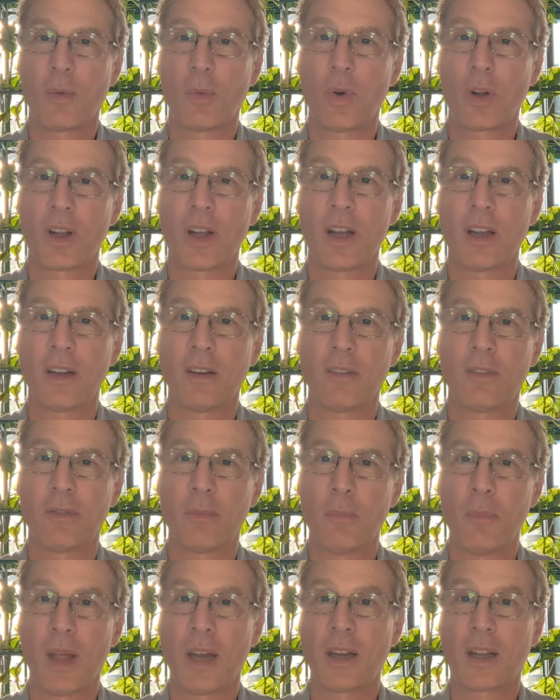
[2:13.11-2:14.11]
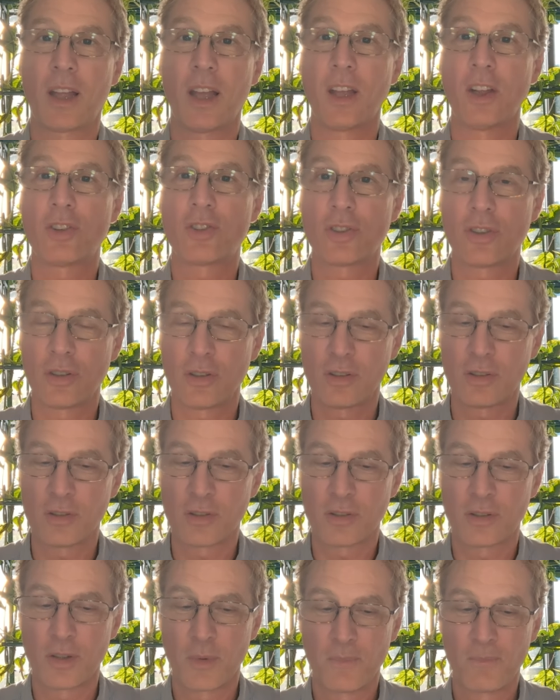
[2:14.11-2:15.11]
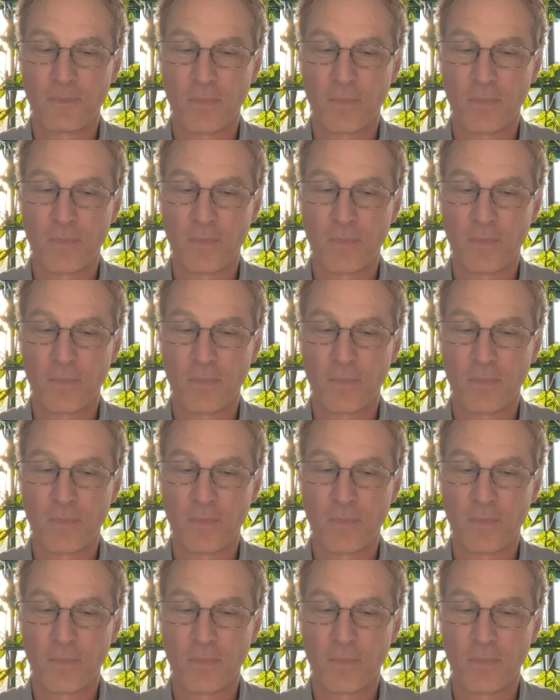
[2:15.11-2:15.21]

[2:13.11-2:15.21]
what kind of medications